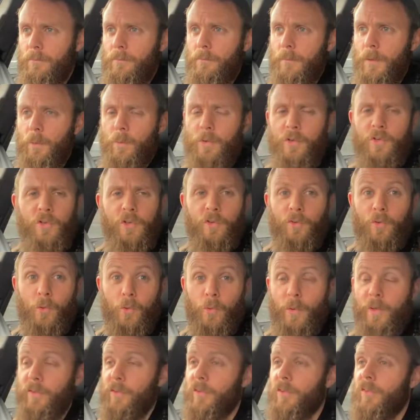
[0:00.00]
which is
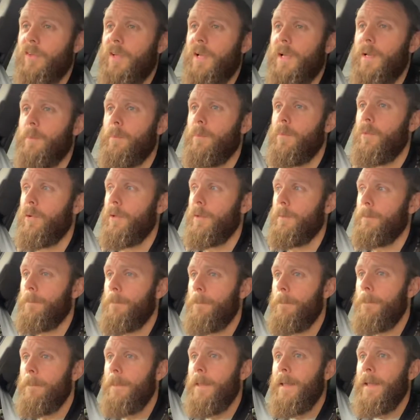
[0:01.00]
always a selling point.
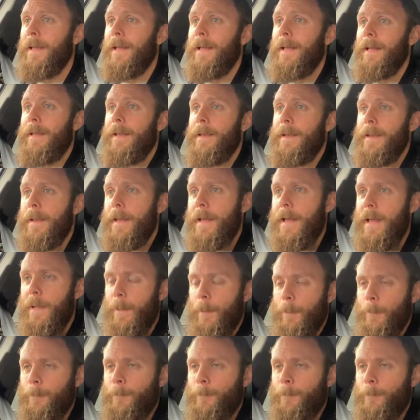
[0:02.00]
Now,